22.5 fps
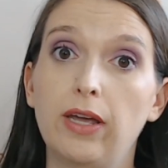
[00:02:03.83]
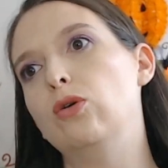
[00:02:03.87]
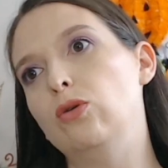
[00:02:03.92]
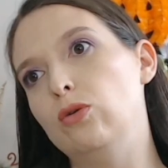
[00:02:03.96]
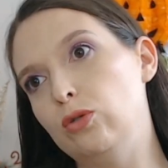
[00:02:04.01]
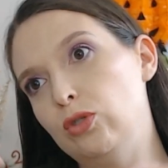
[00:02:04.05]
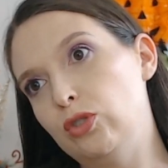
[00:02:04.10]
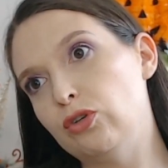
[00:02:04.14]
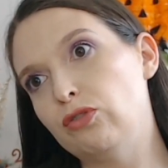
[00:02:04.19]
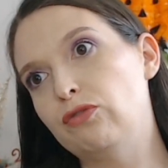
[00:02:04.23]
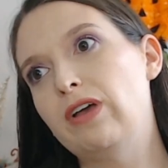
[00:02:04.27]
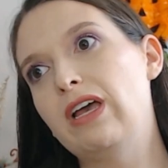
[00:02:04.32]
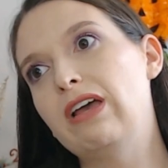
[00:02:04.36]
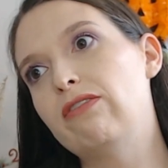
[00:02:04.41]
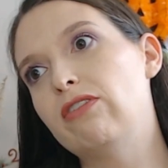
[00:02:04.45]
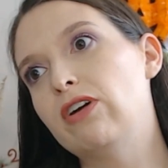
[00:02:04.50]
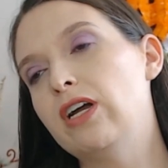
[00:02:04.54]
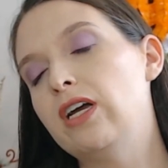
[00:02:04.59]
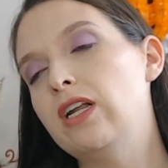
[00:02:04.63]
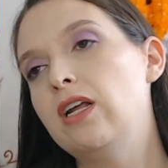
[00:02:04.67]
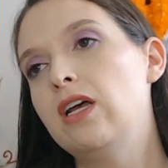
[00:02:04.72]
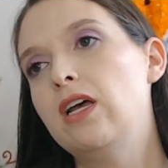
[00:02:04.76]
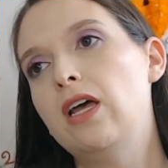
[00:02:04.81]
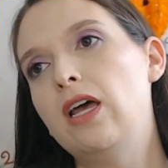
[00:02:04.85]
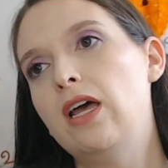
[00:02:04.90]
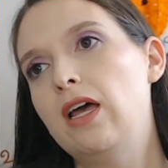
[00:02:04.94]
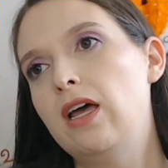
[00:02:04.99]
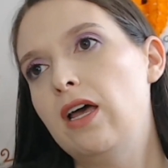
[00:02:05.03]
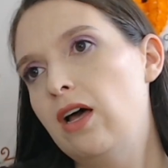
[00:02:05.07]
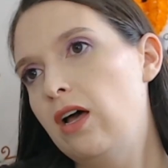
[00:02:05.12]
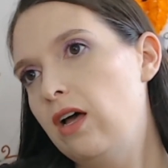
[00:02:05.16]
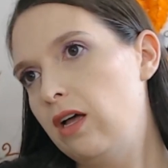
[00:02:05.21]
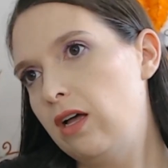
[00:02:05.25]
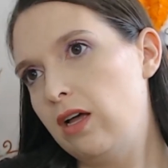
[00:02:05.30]
Who's your favorite?
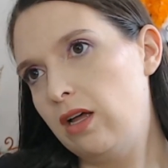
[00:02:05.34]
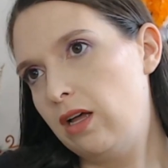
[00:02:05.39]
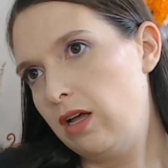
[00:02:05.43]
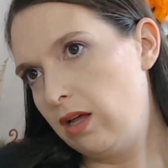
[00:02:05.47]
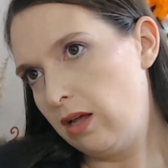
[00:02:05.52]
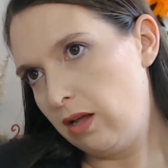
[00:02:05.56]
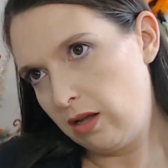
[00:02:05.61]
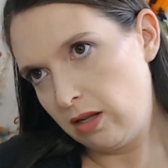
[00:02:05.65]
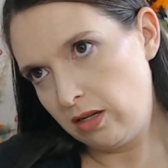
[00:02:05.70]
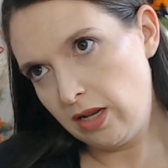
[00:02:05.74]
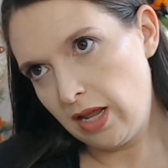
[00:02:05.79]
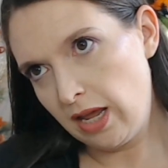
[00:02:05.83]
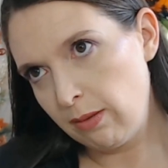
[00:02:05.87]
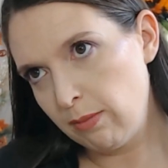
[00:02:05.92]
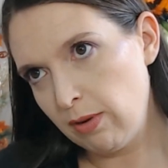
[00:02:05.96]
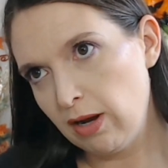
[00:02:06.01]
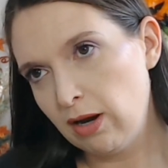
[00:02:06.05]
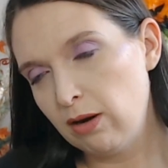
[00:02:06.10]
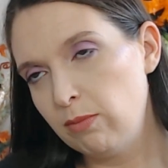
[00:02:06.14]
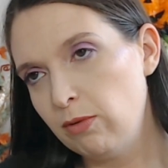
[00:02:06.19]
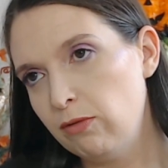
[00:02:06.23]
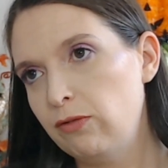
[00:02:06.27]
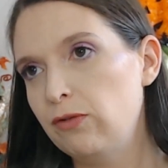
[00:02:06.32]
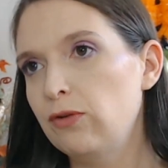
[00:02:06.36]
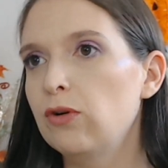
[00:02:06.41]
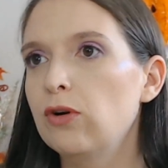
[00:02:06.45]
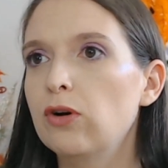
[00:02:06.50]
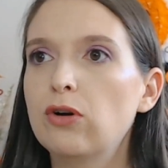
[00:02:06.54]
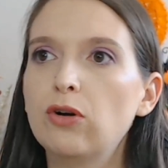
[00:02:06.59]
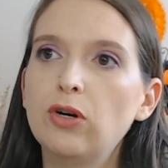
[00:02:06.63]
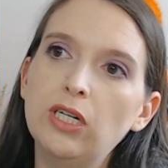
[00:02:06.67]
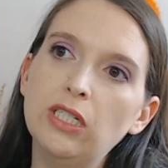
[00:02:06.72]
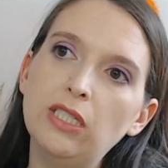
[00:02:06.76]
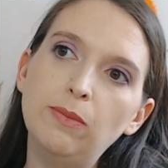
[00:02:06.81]
Nightmare Before
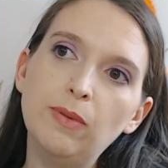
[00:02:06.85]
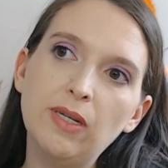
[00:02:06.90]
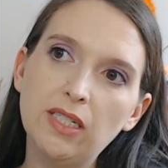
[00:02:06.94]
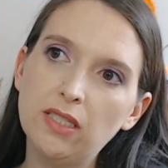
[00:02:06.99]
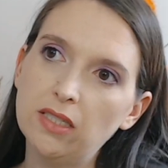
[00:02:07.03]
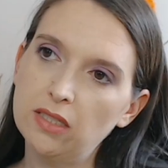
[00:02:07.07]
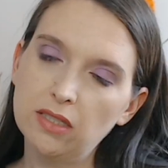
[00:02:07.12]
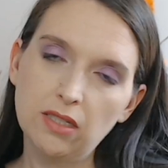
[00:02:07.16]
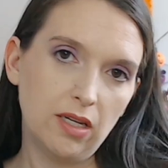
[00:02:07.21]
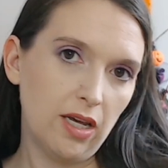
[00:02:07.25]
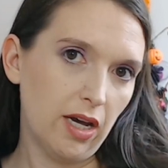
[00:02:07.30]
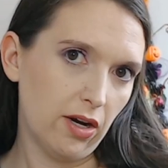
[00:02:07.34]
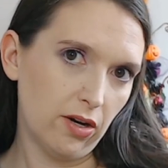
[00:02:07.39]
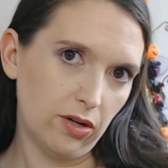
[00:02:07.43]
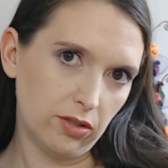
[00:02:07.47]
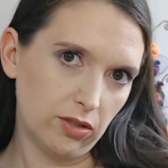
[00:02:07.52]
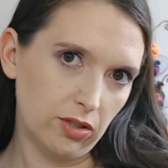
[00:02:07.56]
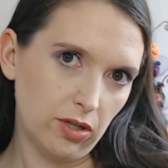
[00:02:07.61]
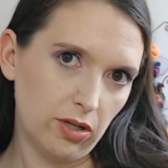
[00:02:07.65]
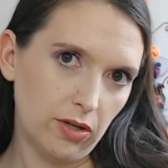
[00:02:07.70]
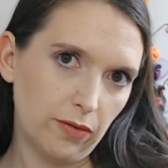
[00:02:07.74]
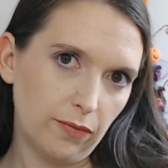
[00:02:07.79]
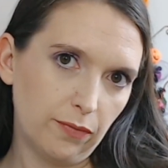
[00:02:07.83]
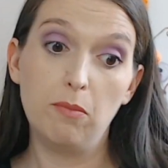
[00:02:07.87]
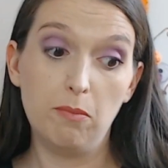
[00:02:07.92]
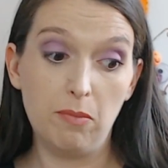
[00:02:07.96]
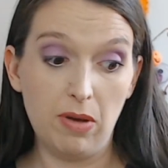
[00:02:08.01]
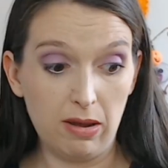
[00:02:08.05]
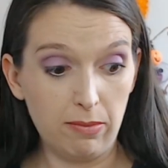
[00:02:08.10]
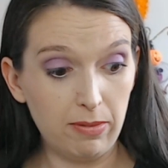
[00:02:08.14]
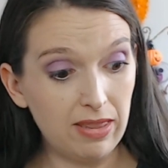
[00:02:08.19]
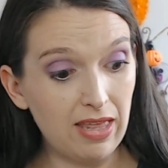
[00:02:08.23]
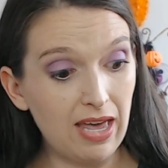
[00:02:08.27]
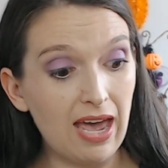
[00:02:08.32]
Christmas character.
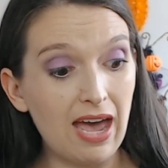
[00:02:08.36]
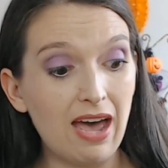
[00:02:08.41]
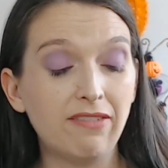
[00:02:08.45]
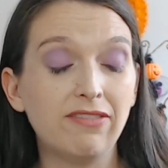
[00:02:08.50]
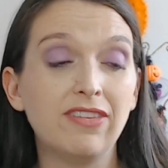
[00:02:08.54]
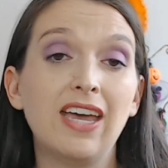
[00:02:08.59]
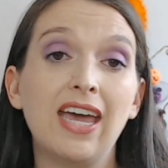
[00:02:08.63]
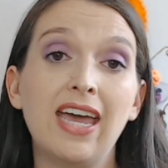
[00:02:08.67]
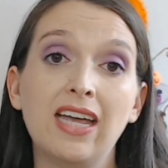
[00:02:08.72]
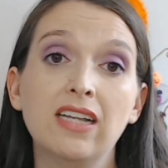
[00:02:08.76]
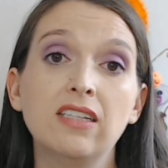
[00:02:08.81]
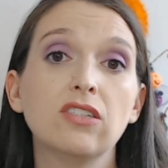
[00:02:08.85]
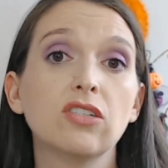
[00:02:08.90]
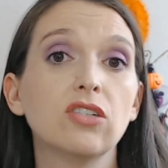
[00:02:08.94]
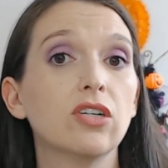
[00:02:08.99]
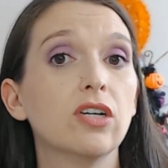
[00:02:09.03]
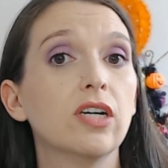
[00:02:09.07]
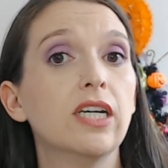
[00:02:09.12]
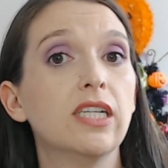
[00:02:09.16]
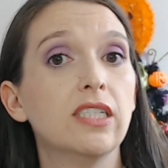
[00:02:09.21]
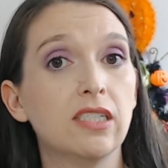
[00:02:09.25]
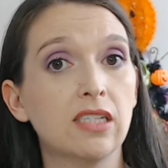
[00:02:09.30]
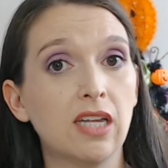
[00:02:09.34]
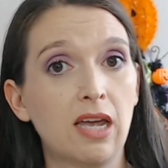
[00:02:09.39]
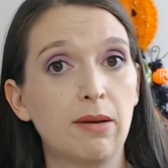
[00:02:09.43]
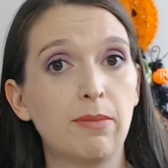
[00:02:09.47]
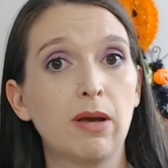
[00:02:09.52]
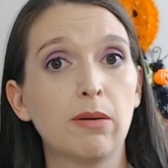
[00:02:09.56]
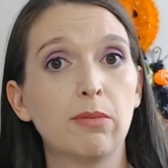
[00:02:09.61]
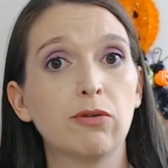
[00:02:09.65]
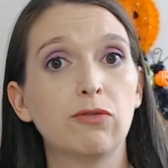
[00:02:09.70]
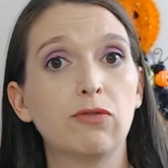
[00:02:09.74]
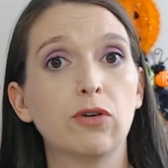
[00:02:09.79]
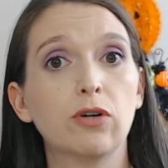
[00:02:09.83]
Maybe they have to answer, is Nightmare
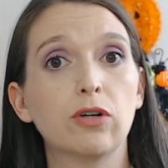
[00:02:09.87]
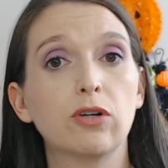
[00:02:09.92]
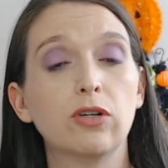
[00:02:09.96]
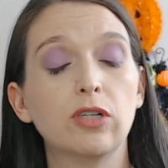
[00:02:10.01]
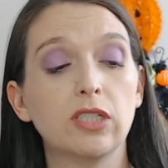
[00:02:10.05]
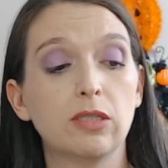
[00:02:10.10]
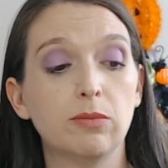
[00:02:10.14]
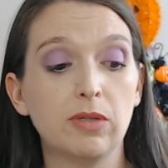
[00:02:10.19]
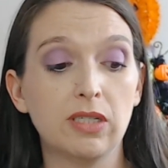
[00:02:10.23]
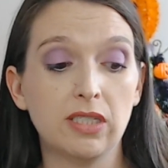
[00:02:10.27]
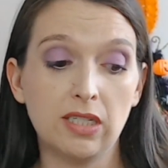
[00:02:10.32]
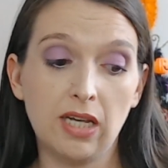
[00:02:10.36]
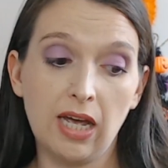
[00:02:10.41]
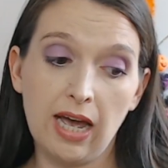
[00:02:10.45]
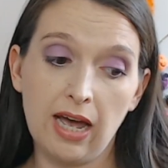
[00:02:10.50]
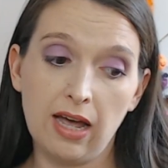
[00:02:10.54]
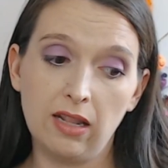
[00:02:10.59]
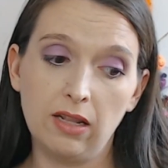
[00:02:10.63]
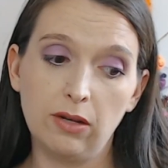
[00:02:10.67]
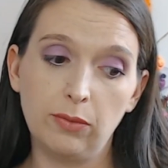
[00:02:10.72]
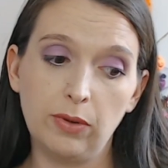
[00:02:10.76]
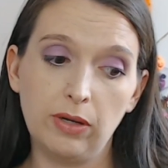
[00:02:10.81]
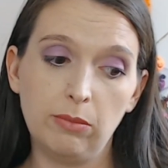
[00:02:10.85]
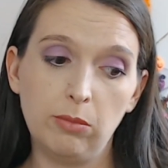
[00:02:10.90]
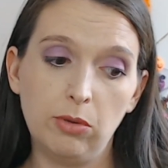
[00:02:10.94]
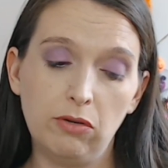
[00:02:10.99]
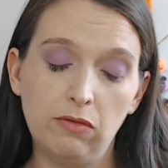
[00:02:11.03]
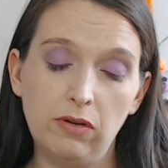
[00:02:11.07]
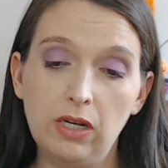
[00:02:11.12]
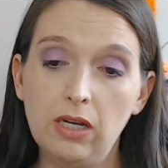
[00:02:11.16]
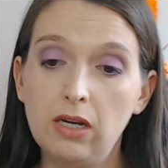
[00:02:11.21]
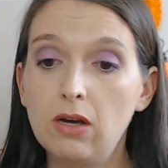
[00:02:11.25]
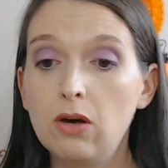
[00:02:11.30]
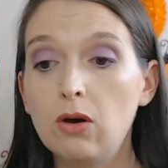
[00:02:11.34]
Before Christmas a Halloween
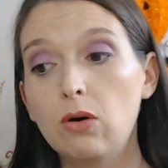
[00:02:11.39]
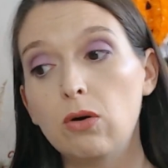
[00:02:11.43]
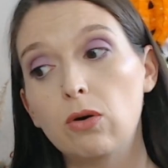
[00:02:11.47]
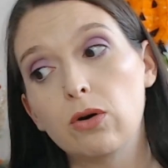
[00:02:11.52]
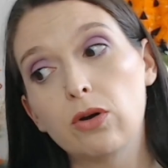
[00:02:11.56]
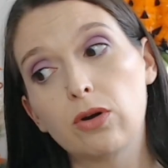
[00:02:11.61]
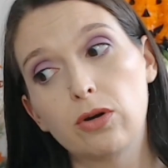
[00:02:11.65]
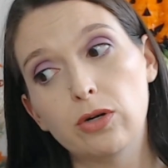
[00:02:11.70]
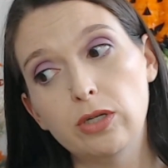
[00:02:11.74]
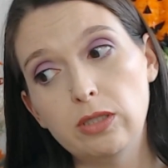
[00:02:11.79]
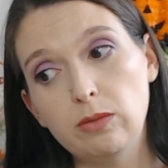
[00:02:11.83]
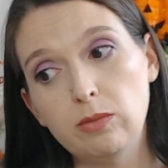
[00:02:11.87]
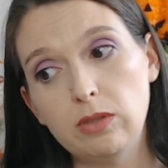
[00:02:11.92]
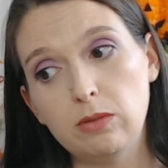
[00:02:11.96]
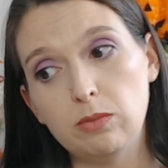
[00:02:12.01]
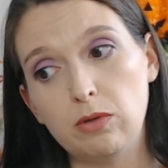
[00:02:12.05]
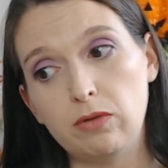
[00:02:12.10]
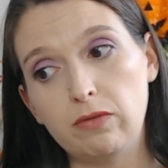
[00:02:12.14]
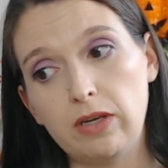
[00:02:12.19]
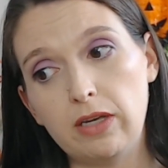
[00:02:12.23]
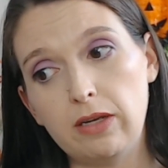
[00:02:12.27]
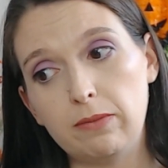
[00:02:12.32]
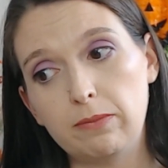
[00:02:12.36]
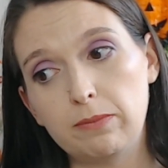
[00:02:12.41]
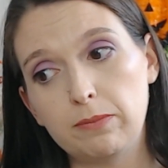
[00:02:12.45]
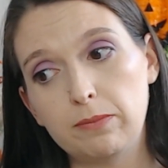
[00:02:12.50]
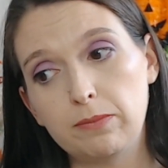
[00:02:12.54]
movie or a Christmas movie?